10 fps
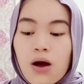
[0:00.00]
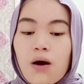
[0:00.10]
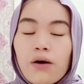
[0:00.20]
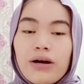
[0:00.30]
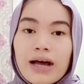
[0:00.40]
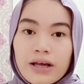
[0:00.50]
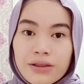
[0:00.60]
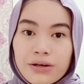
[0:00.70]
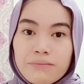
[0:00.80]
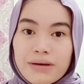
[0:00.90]
or
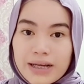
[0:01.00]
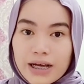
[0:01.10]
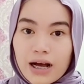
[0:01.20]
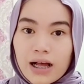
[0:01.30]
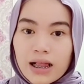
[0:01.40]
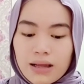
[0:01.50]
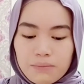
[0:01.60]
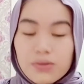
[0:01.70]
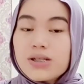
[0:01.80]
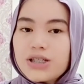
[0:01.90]
other medical
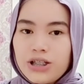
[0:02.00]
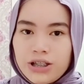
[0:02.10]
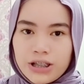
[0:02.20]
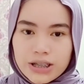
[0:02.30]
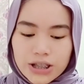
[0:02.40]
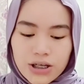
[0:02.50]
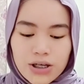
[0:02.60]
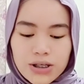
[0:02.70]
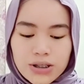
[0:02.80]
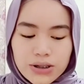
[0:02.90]
procedures.
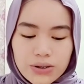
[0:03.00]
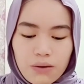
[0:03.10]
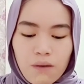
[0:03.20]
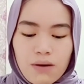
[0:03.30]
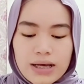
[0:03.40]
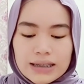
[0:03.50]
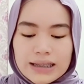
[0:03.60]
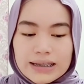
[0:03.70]
So the